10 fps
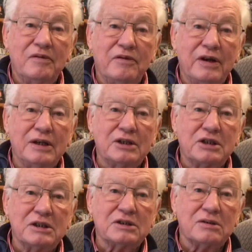
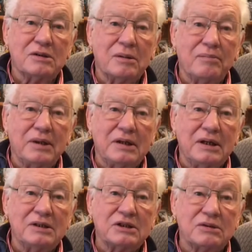finishes or it
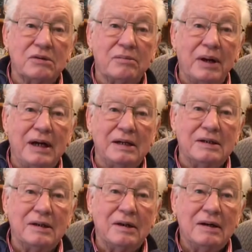begins to
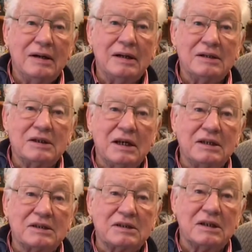abate, it
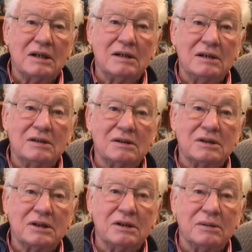takes a long
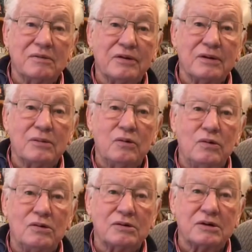time for the
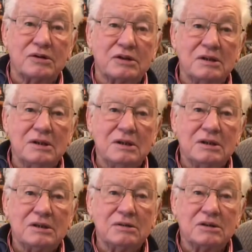waters
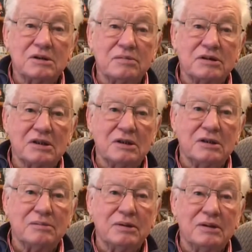to
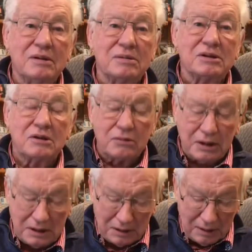subside. But there was a
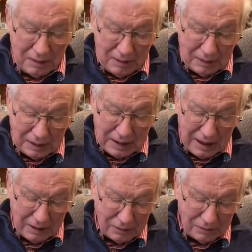great
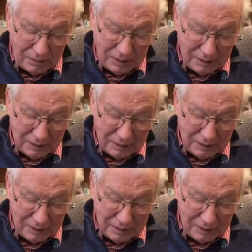calm.